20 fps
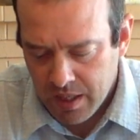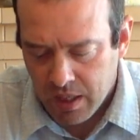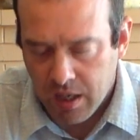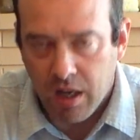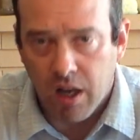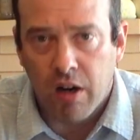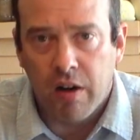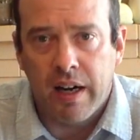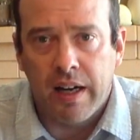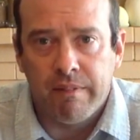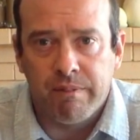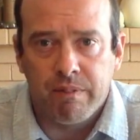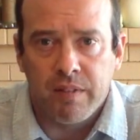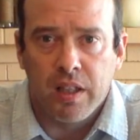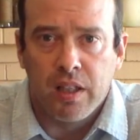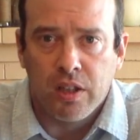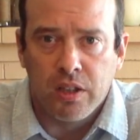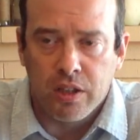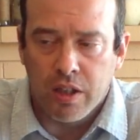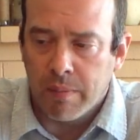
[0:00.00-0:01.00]
All right,
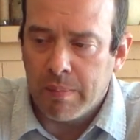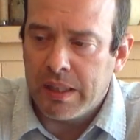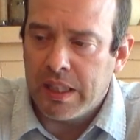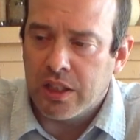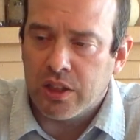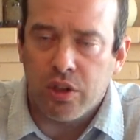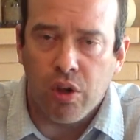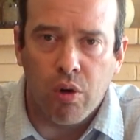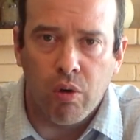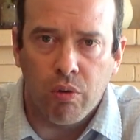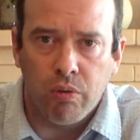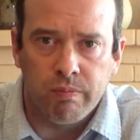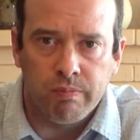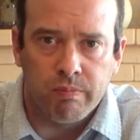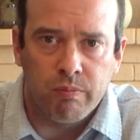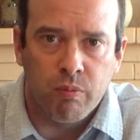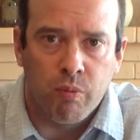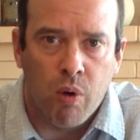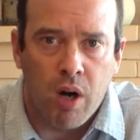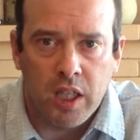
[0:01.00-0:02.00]
so let me just go
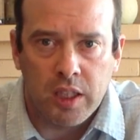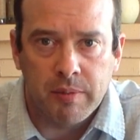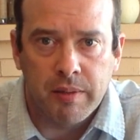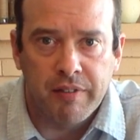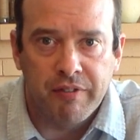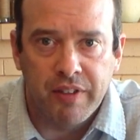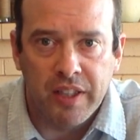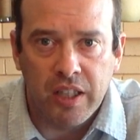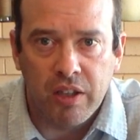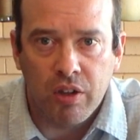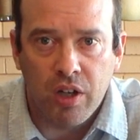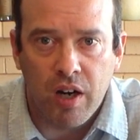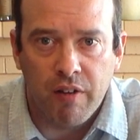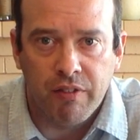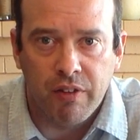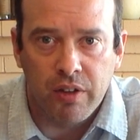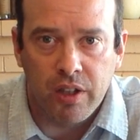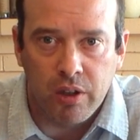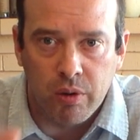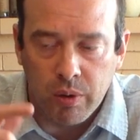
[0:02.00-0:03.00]
wash my finger off
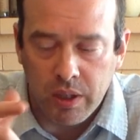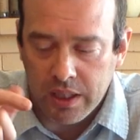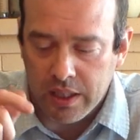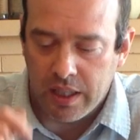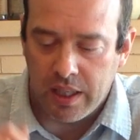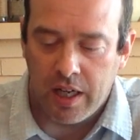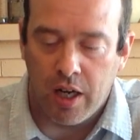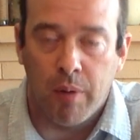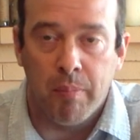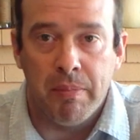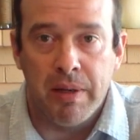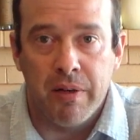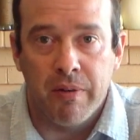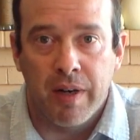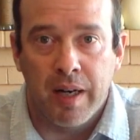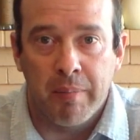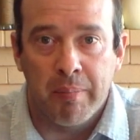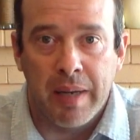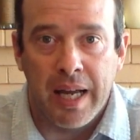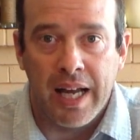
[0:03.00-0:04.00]
really quick, and I'll be
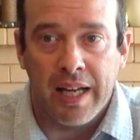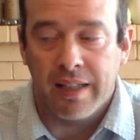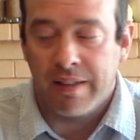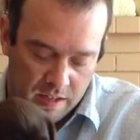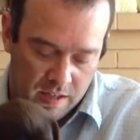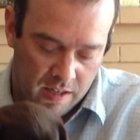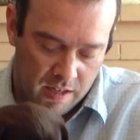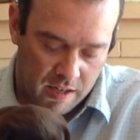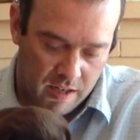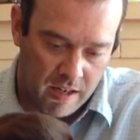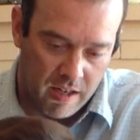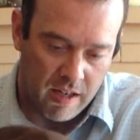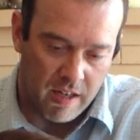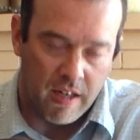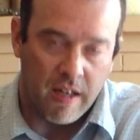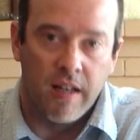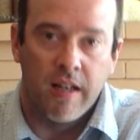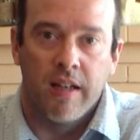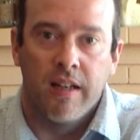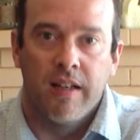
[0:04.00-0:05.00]
right back.
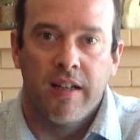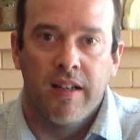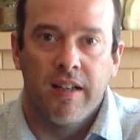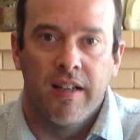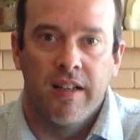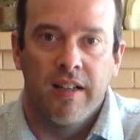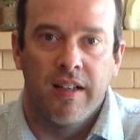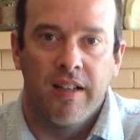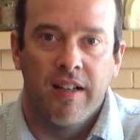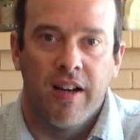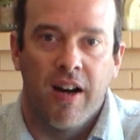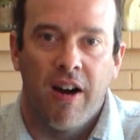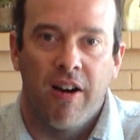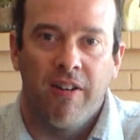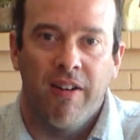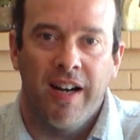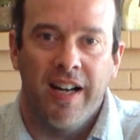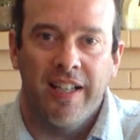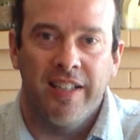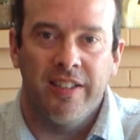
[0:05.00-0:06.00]
All
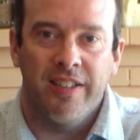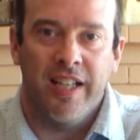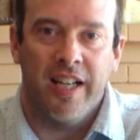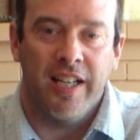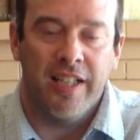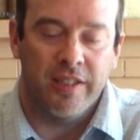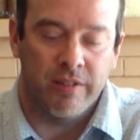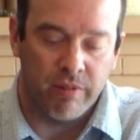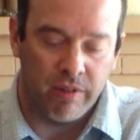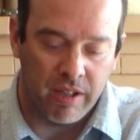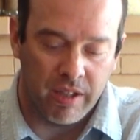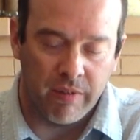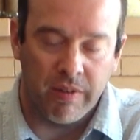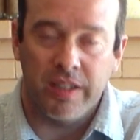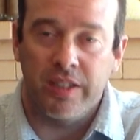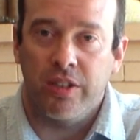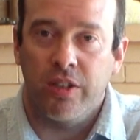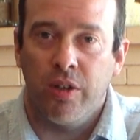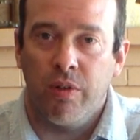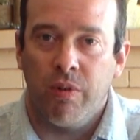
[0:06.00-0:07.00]
right, you guys. Well, I
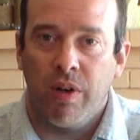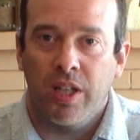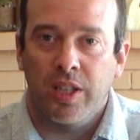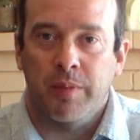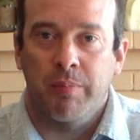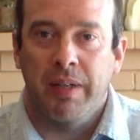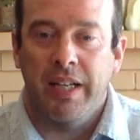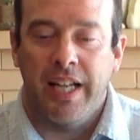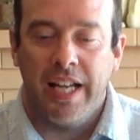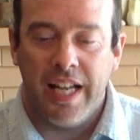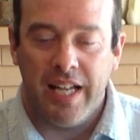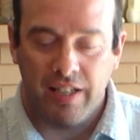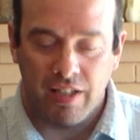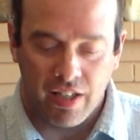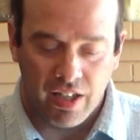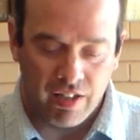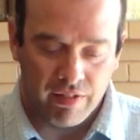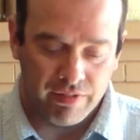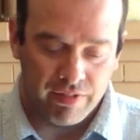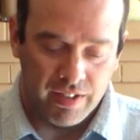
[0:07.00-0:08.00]
went to go wash my hand
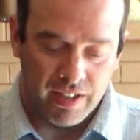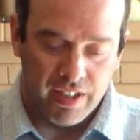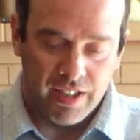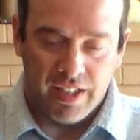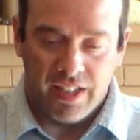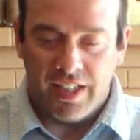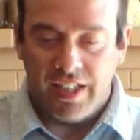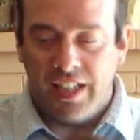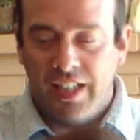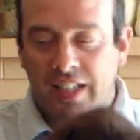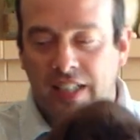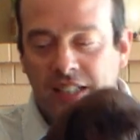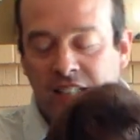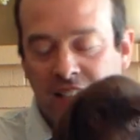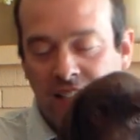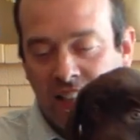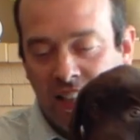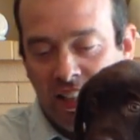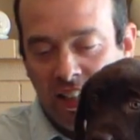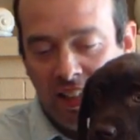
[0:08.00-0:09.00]
off
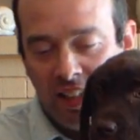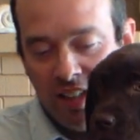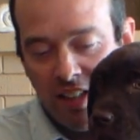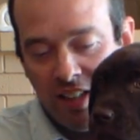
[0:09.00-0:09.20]
and